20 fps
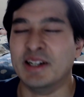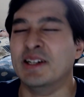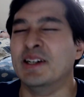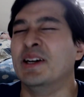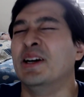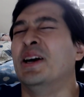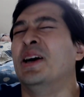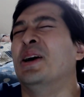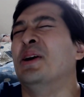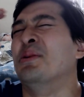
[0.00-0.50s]

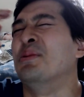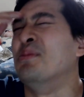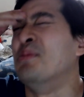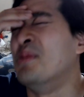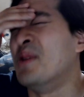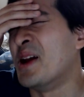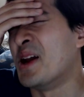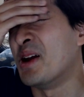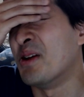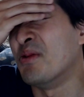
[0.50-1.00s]
Oh
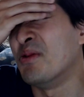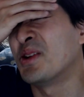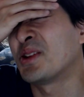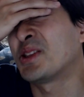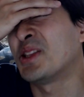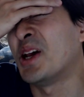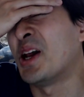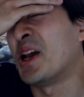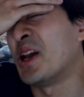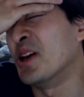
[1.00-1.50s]
man, what
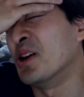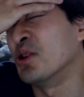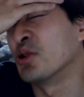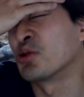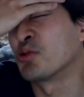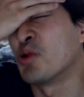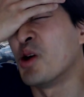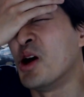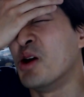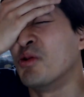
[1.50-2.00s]
the hell is
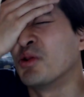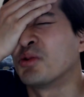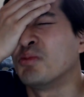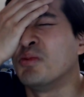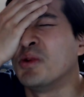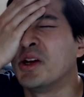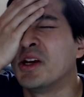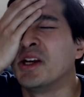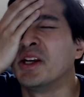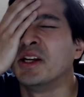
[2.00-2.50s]
wrong with
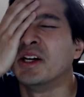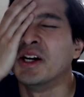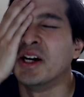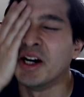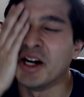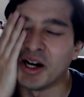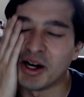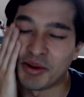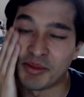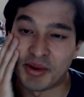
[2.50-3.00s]
me?
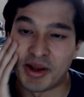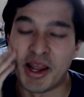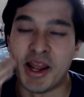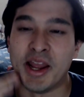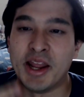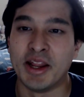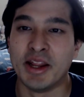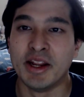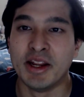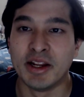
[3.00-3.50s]
Oh
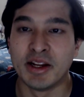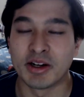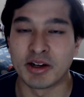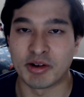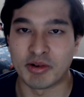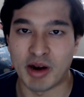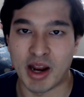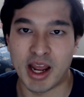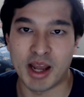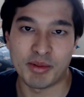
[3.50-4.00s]
man.
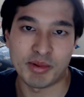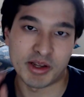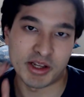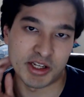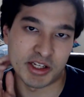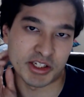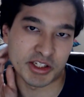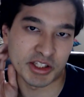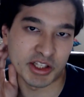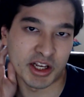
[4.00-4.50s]
Grab
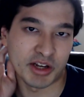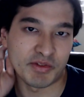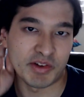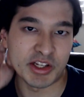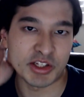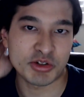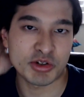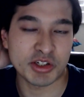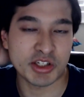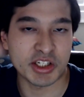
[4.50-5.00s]
his love
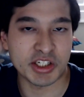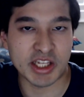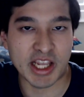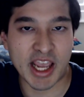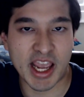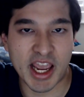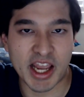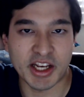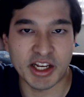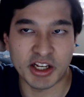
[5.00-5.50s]
interest's
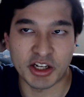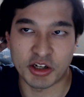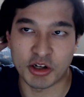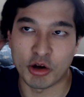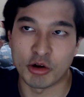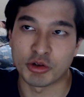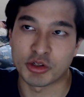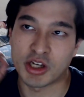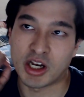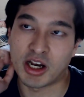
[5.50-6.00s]
hand and
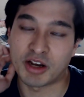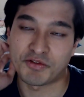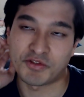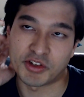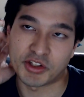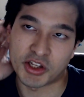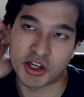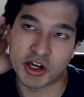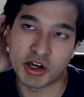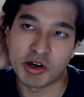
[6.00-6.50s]
goes off, you
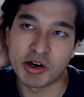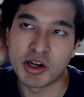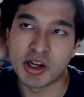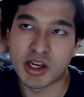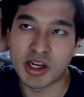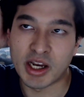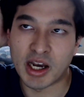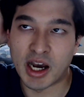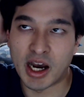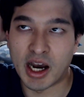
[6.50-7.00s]
know?
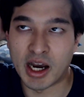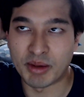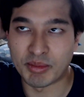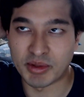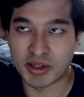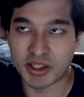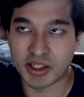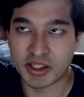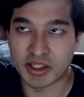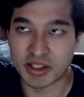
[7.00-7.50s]
I
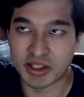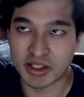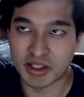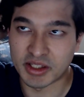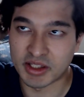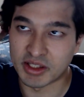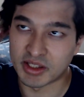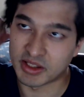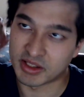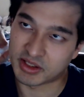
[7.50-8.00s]
mean,
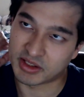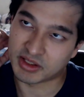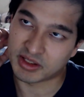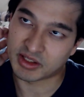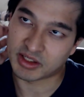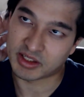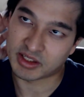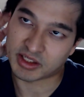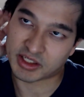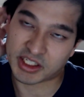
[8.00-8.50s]

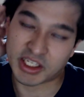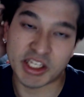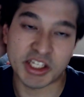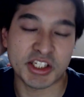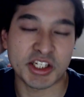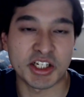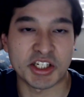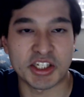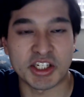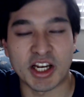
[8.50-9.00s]

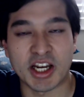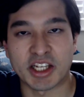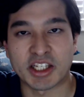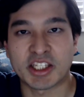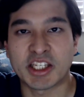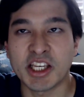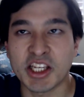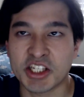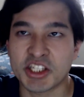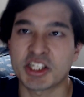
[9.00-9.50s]
Kisa-san,
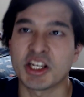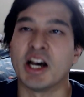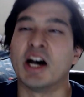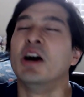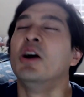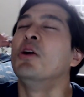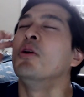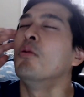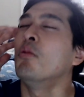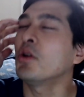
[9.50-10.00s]
Kisa,
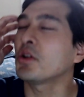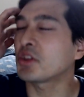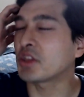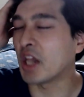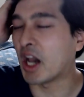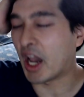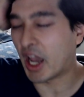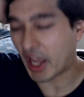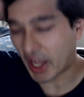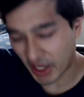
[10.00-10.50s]
what the
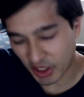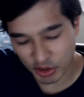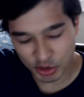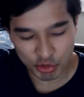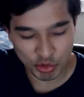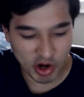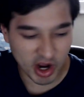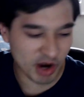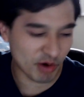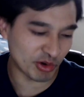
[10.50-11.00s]
hell's
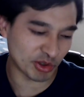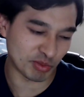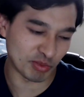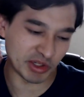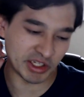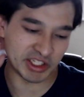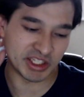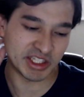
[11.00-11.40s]
wrong with me?